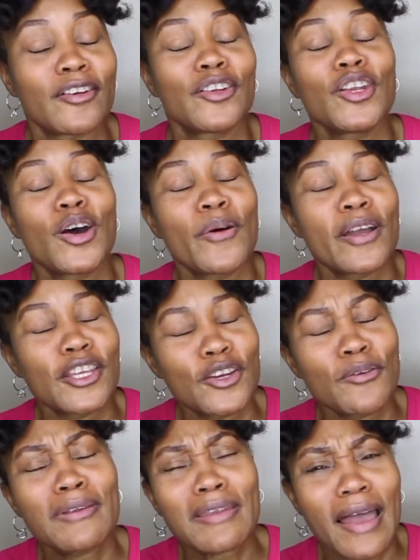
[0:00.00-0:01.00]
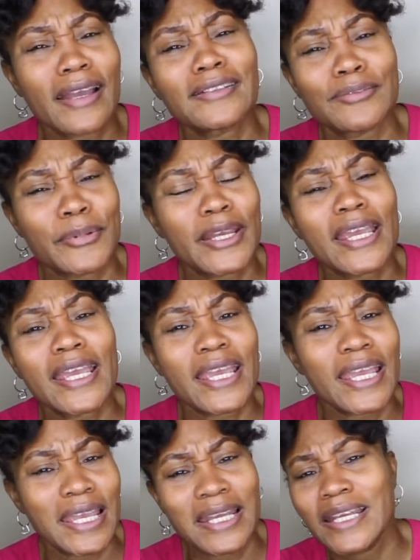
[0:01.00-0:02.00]
You know what? You would like to
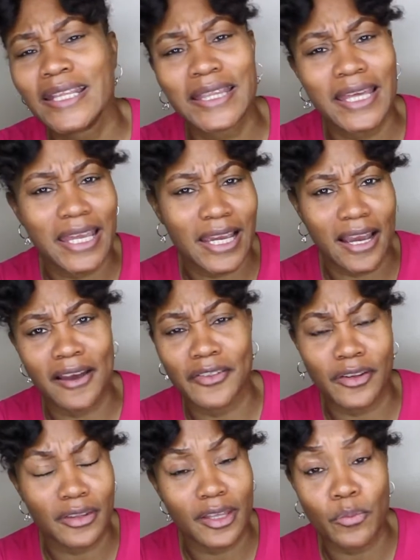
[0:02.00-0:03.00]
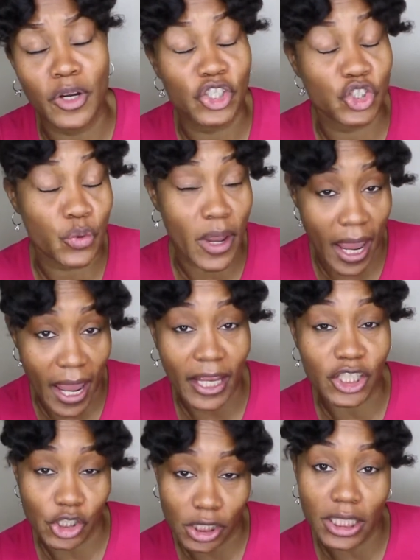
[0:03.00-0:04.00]
be anything other than what you
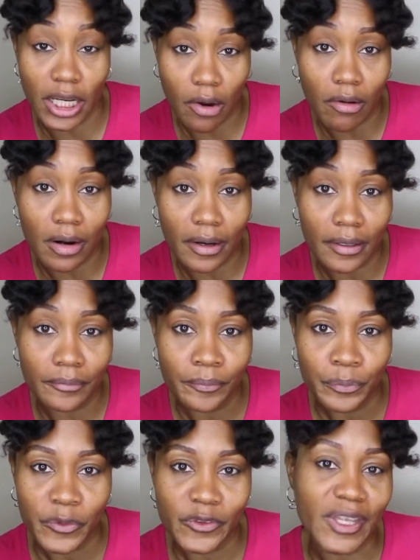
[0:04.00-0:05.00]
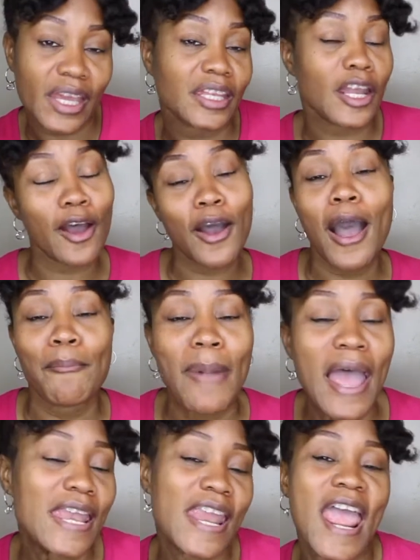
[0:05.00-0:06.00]
actually are. She's like, no,
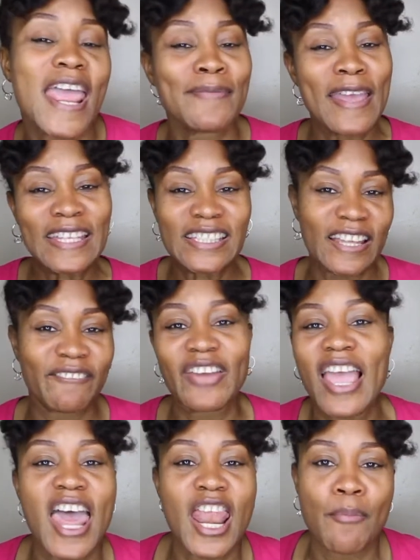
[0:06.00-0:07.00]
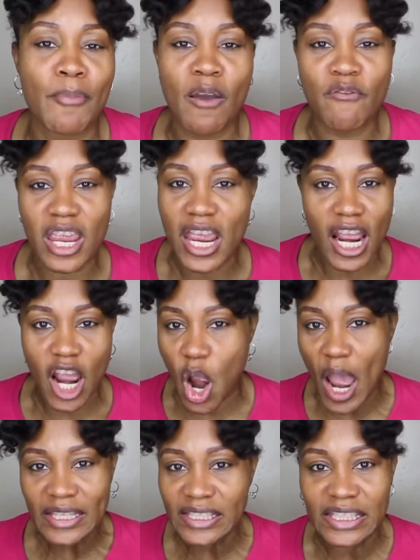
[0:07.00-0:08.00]
my name is Savannah Maria
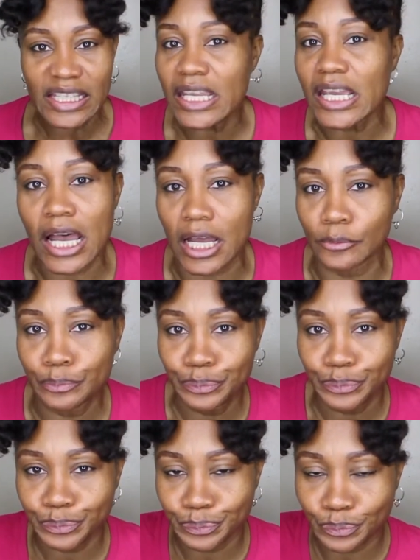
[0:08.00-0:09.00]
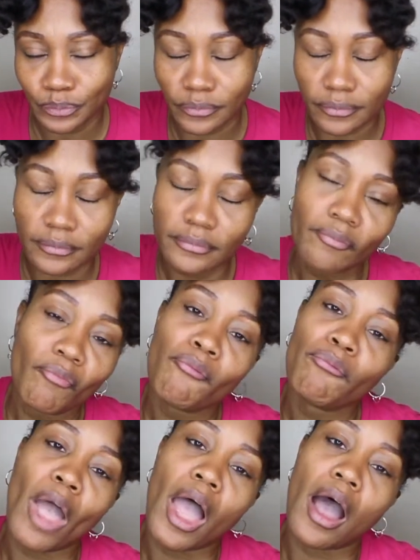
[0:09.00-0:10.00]
Garcia.
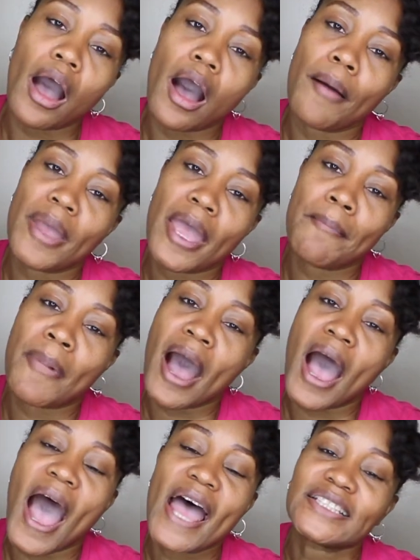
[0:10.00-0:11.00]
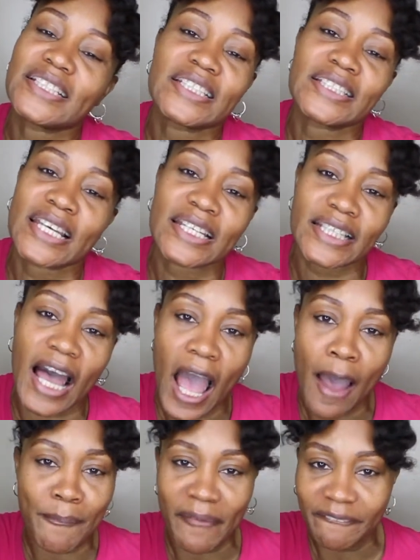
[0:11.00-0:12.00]
And my ID says
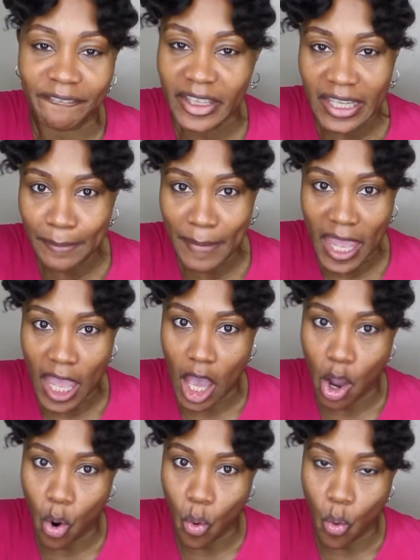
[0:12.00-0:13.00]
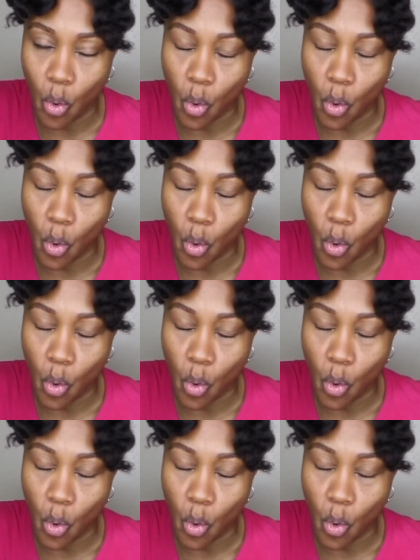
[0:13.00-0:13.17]
I'm a female.